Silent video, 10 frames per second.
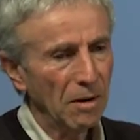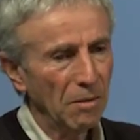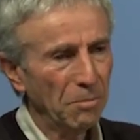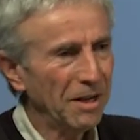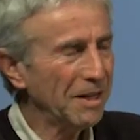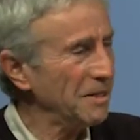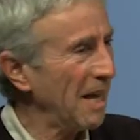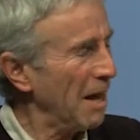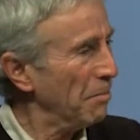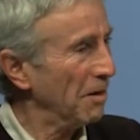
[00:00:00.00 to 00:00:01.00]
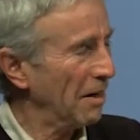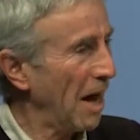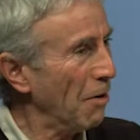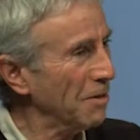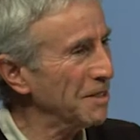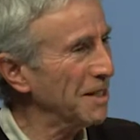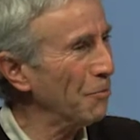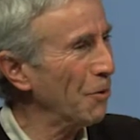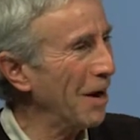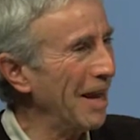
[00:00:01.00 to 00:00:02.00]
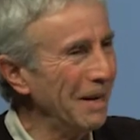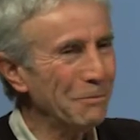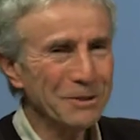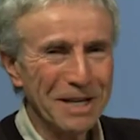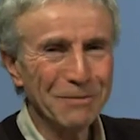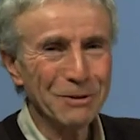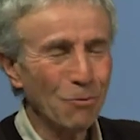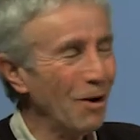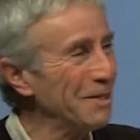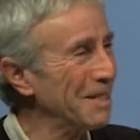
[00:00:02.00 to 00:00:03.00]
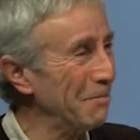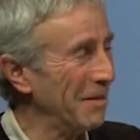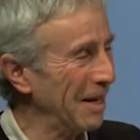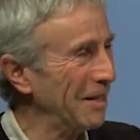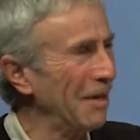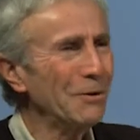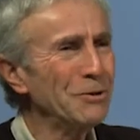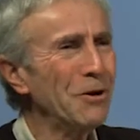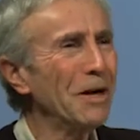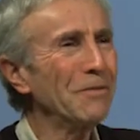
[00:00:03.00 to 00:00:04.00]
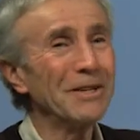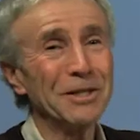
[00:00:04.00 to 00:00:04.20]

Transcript: But it doesn't happen. How can where 80% of us want something, and there's not even a